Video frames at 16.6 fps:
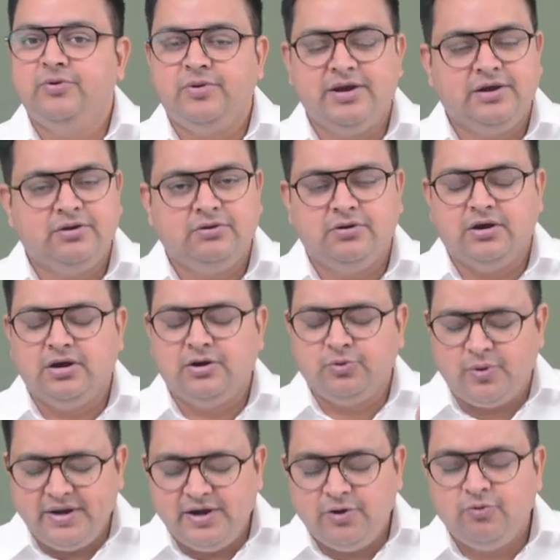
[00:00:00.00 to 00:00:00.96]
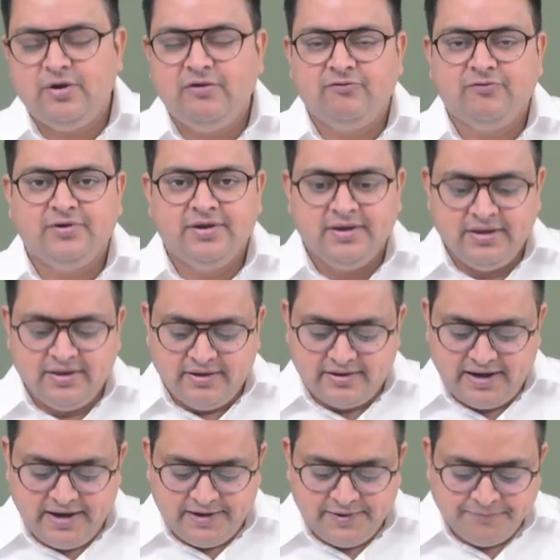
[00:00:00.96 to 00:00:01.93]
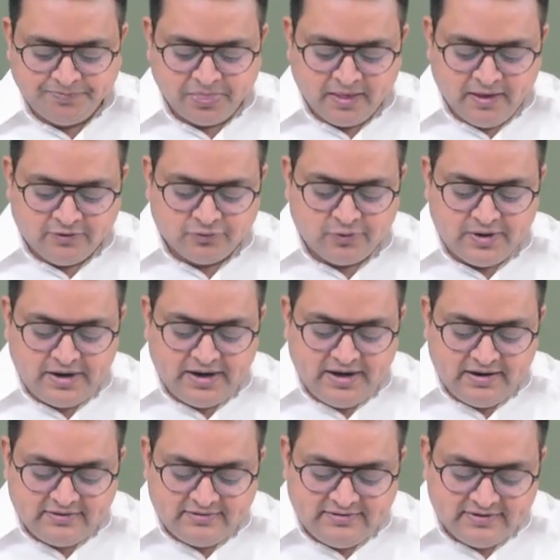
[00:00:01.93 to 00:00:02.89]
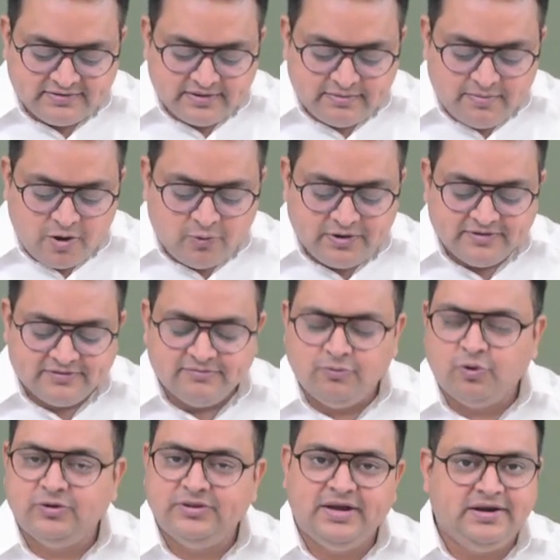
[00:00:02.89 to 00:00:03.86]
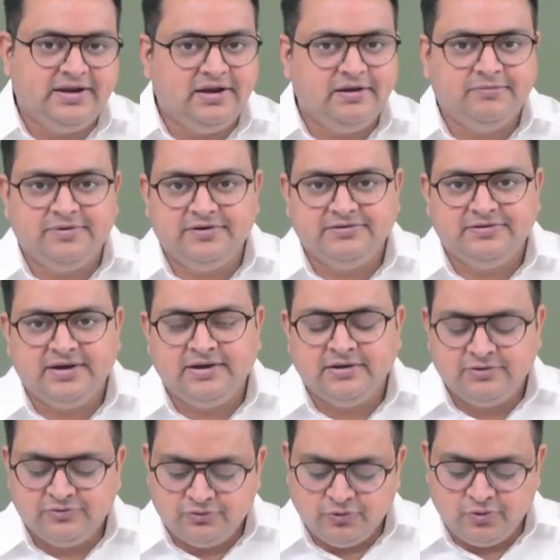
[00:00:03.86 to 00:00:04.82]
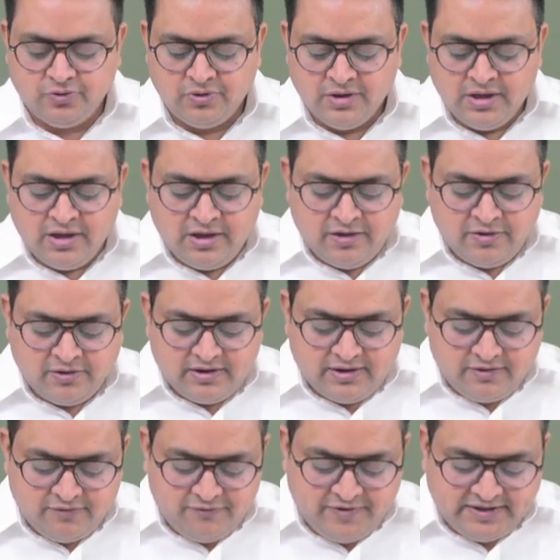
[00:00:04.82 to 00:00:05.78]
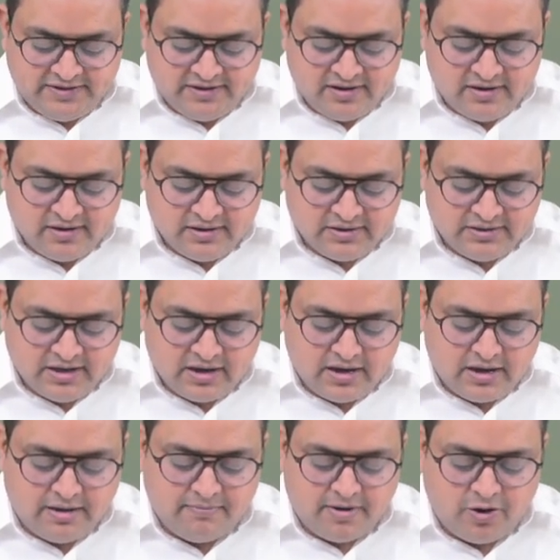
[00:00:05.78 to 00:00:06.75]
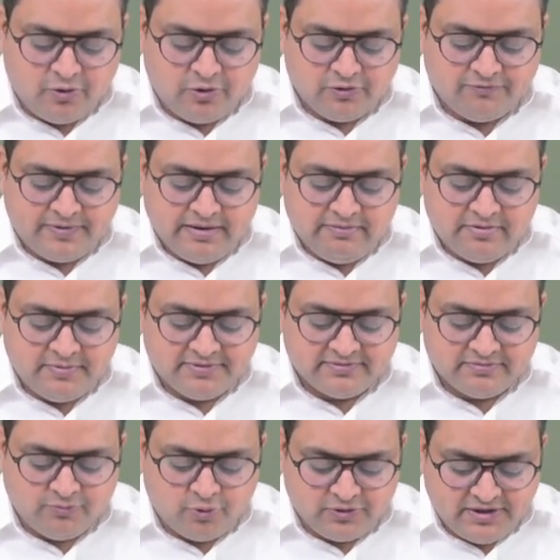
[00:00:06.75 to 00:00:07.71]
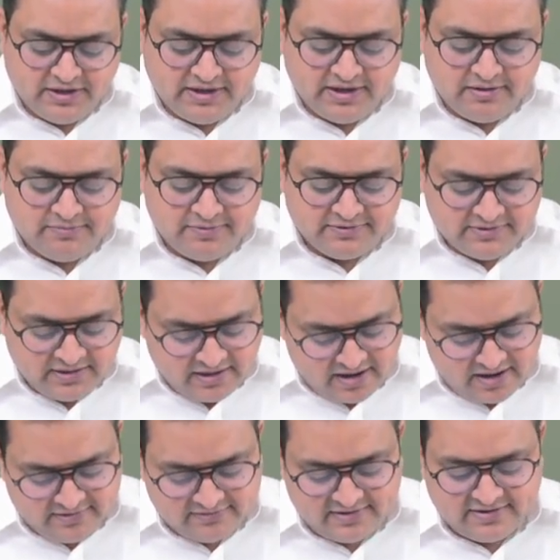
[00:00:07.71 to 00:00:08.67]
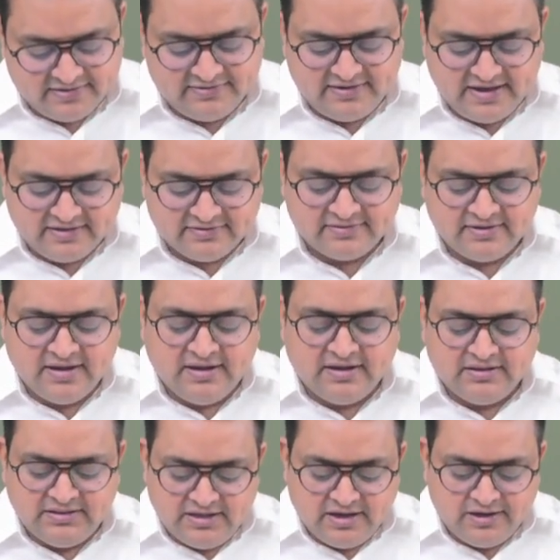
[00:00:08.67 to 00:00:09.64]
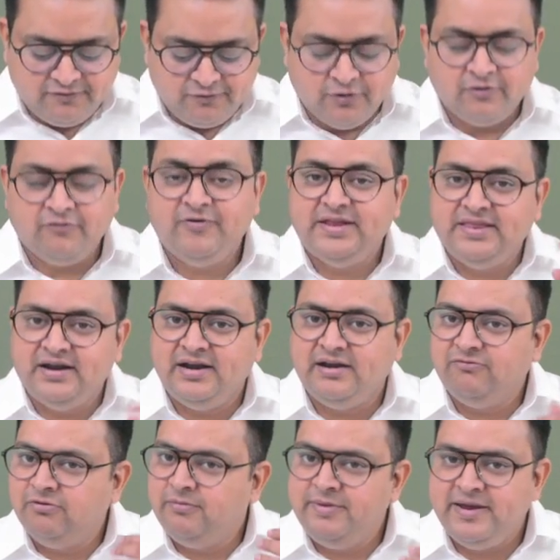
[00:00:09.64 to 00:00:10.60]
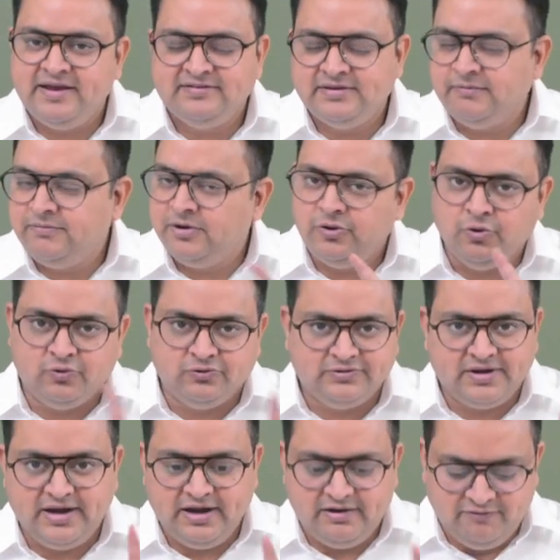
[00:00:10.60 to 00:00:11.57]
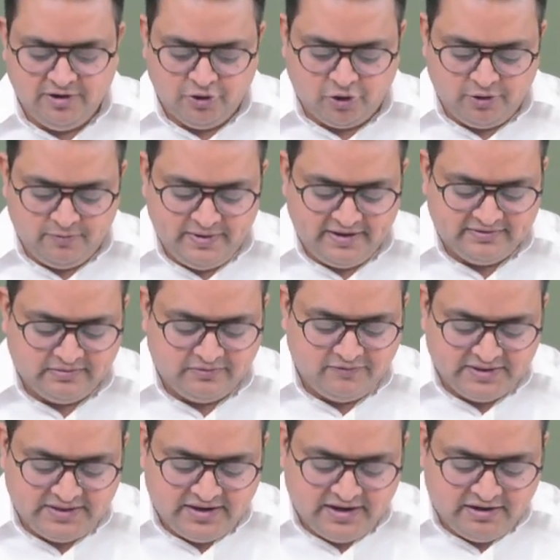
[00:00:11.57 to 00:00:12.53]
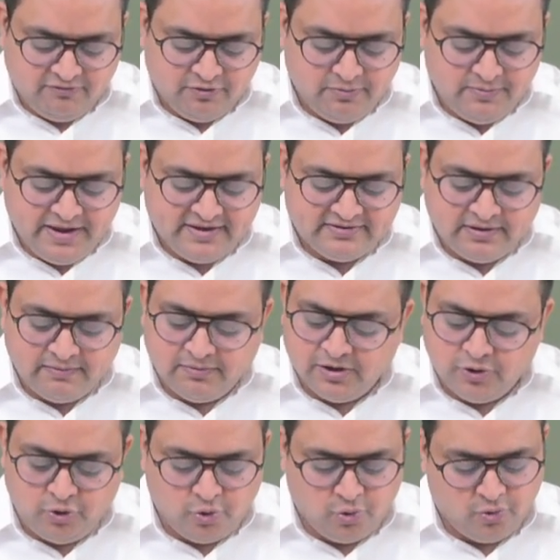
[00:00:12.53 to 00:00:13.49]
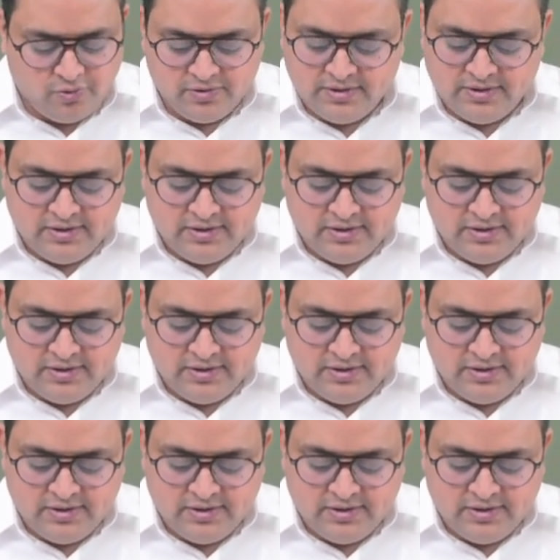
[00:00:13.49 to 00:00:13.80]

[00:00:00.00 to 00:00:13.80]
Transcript: 2012. Right. So if this amount is more than 10%. So whether the amount of premium is more than 10%, answer is yes. Therefore, whether it will be exempt? No, sir. It will not be exempt. Whether it will be exempt? No.